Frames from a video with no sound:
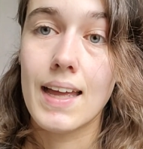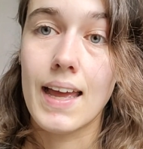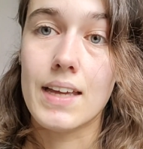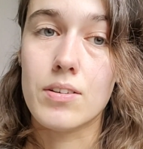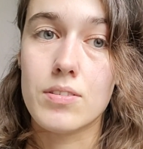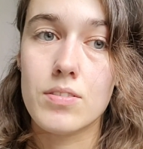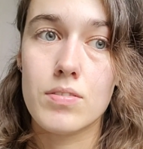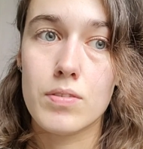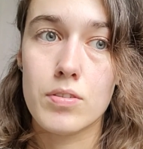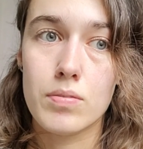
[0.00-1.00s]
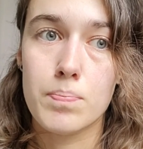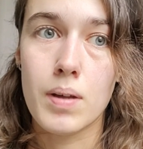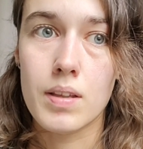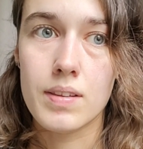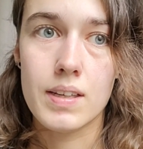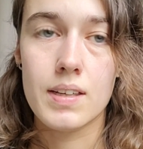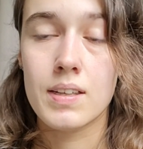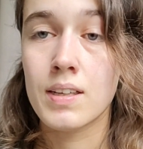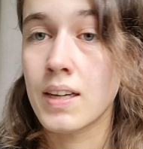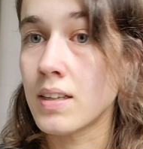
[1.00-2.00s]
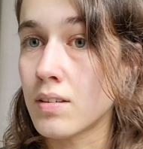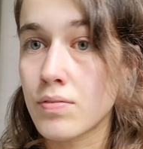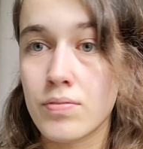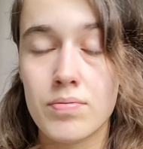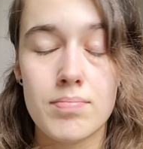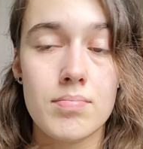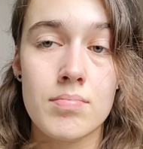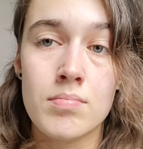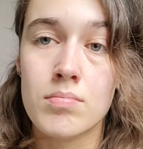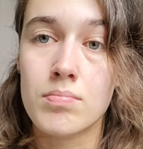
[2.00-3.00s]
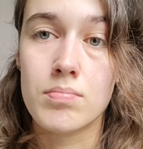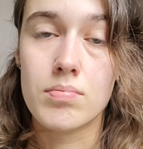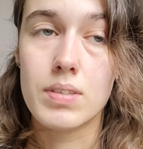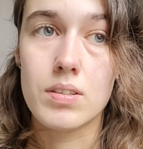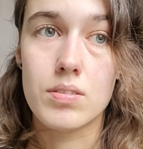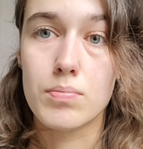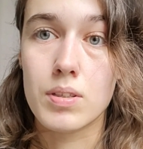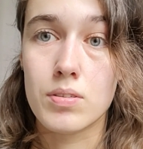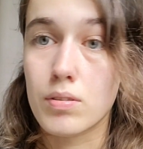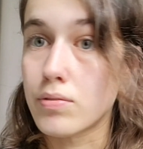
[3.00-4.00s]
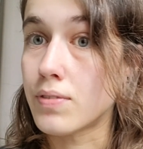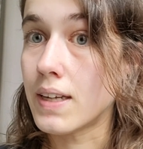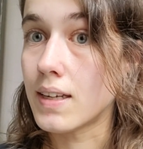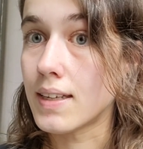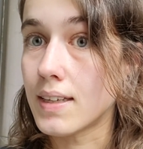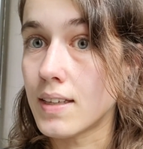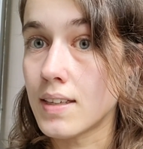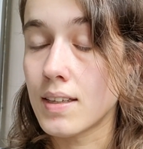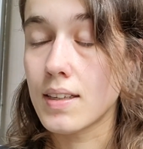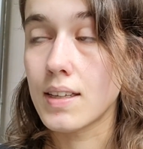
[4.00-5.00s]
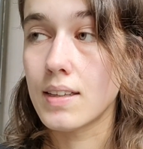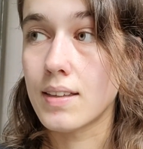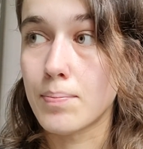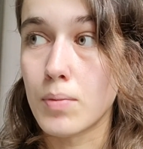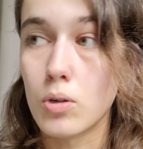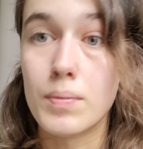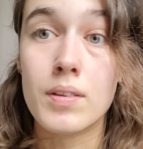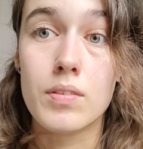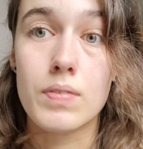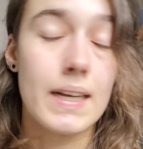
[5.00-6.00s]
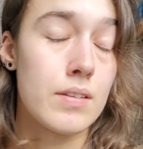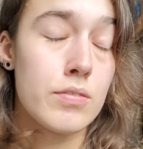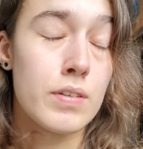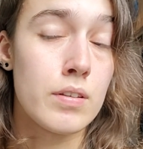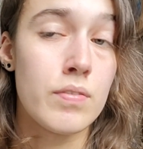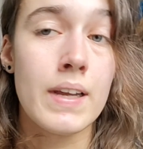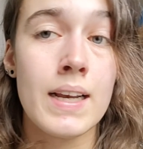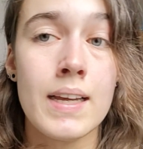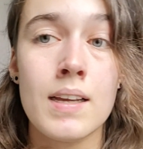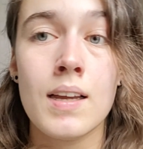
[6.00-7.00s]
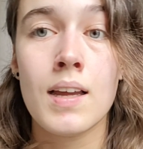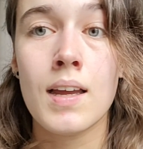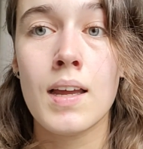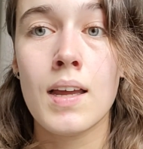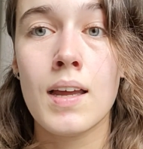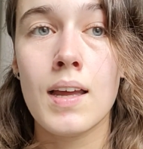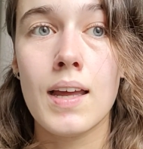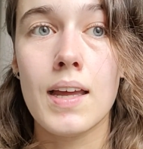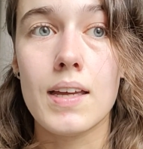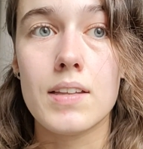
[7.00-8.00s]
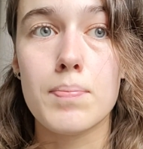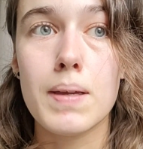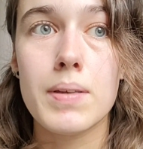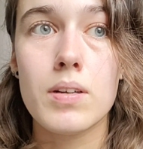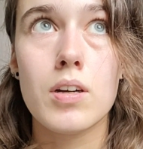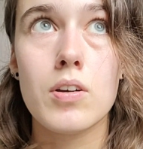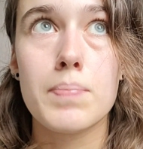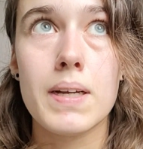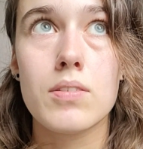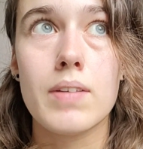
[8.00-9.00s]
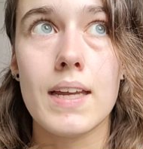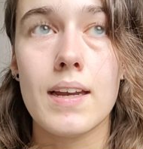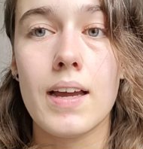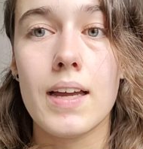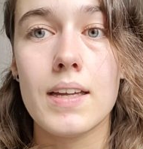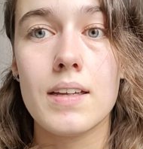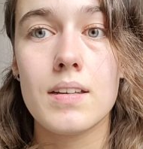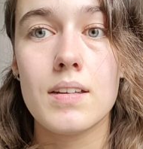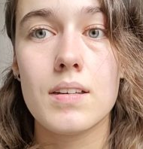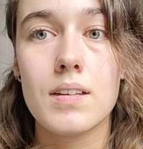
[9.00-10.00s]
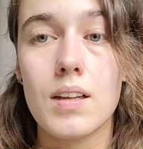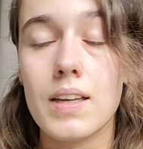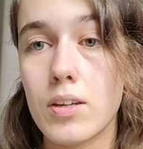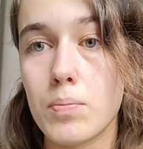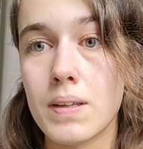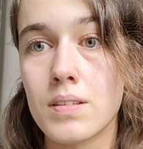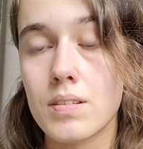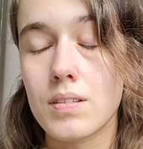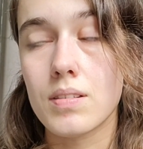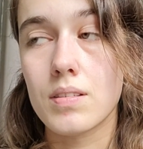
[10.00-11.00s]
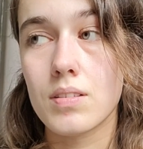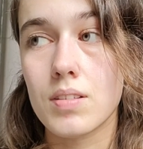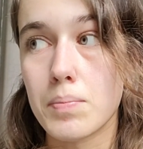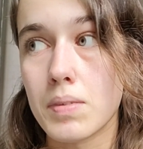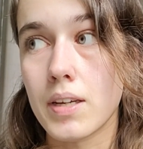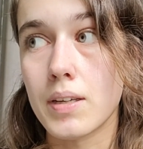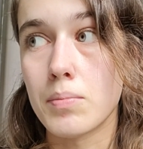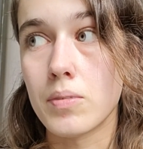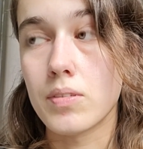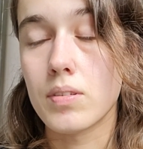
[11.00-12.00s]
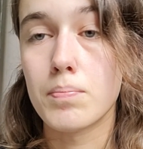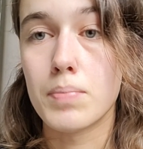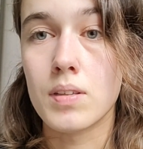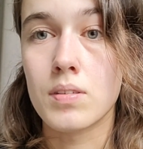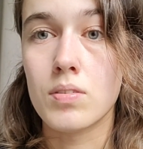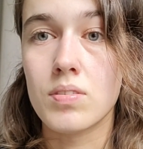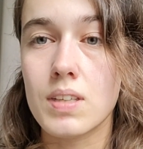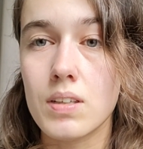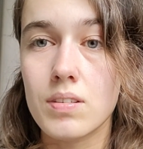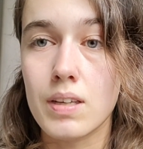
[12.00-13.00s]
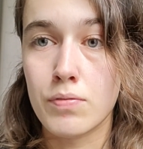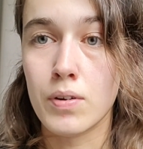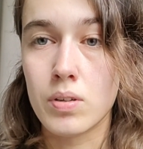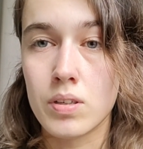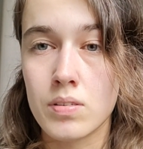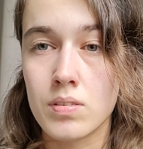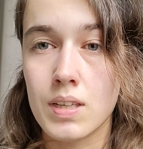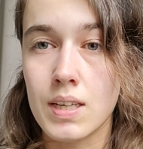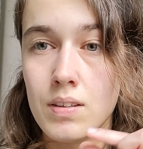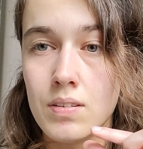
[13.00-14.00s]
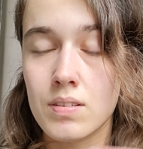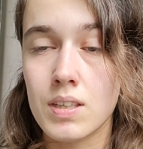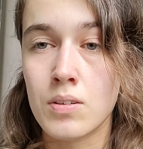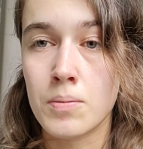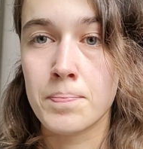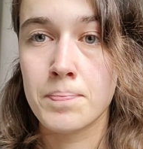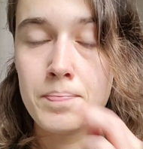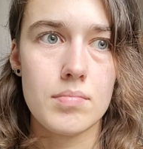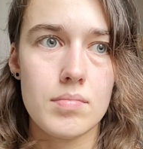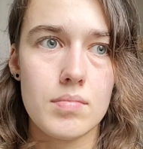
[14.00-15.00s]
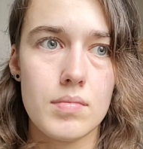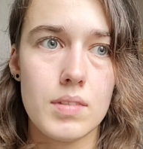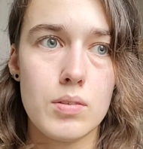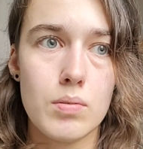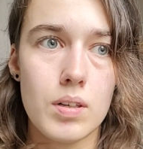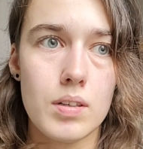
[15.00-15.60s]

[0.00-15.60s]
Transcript: And you're just responding kind of with what you're feeling in that moment, with extroverted feeling. And maybe you're going back to NI a little bit sometimes, but you still stay focused and you are